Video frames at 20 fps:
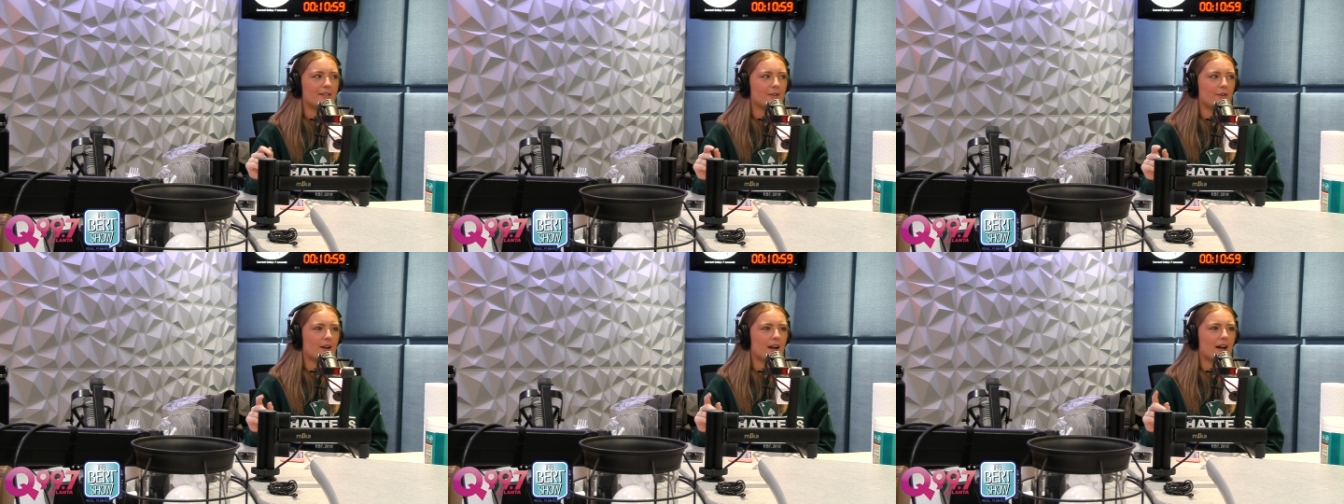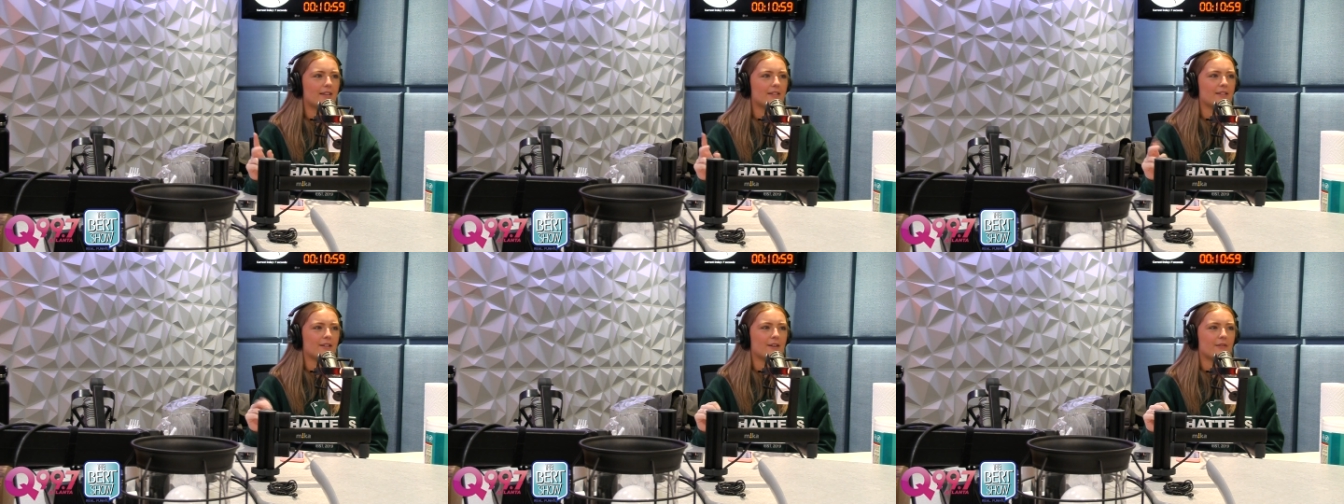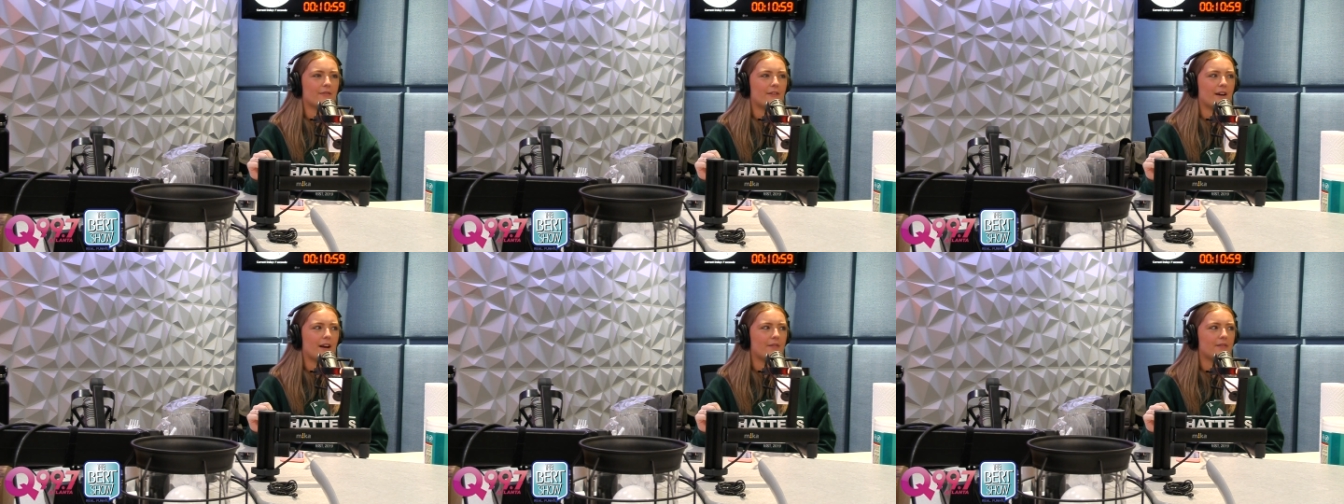so guys
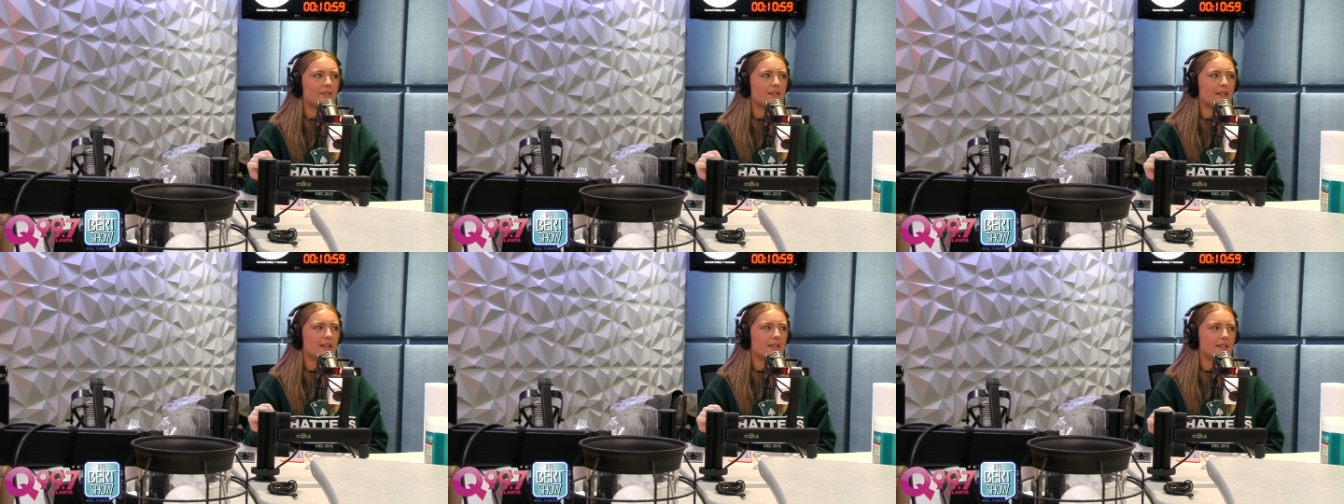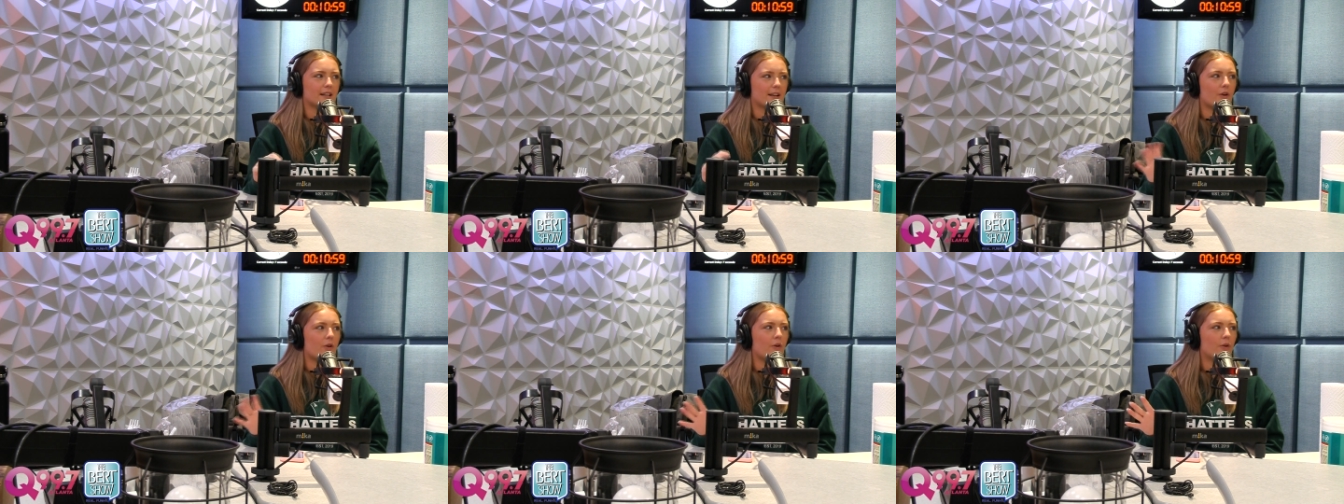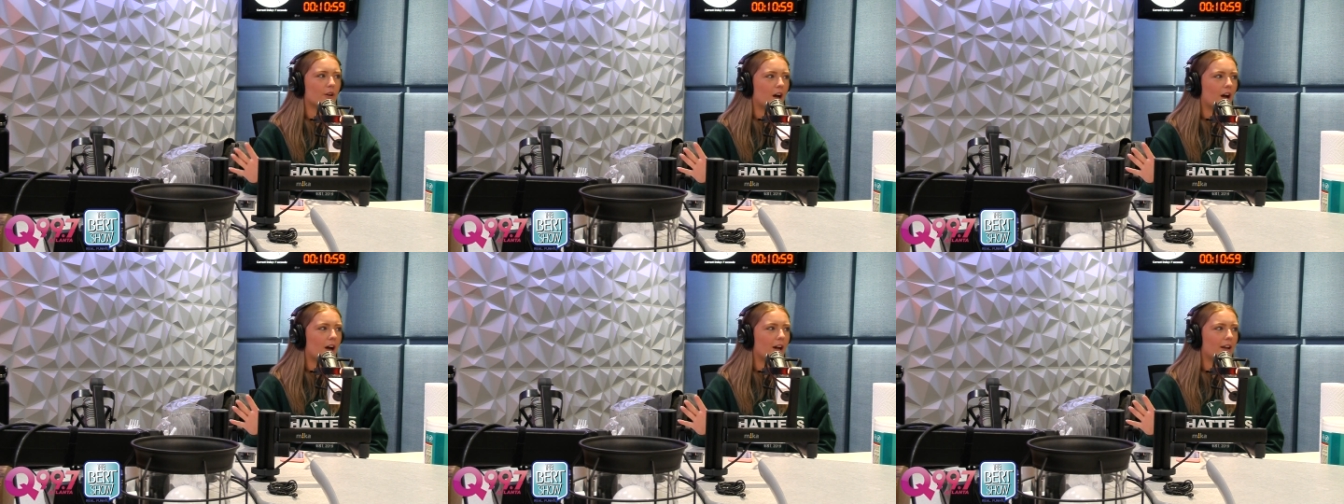under five six like
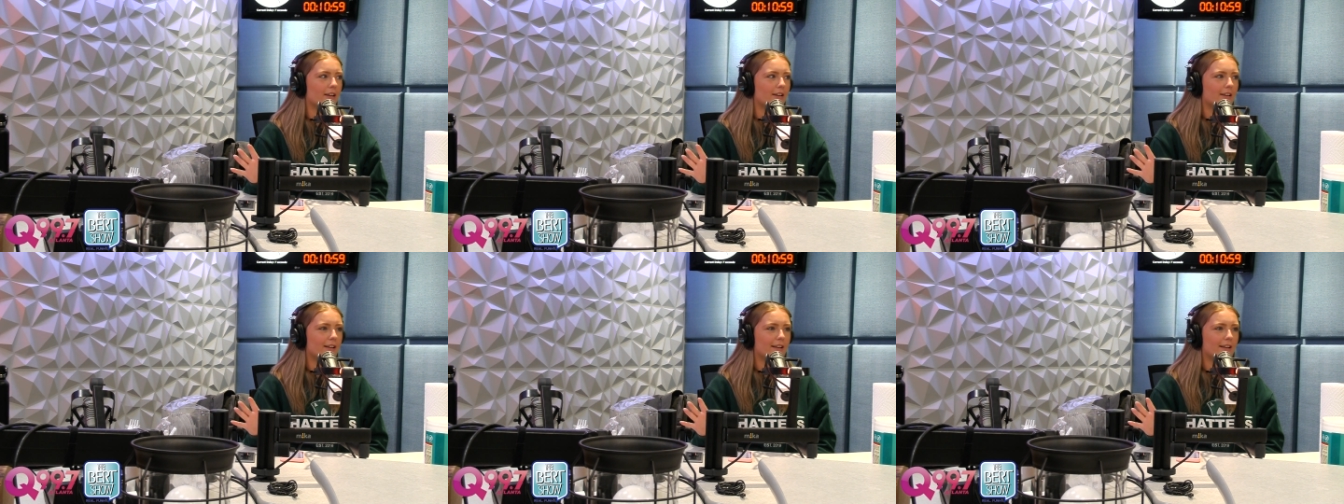hold on.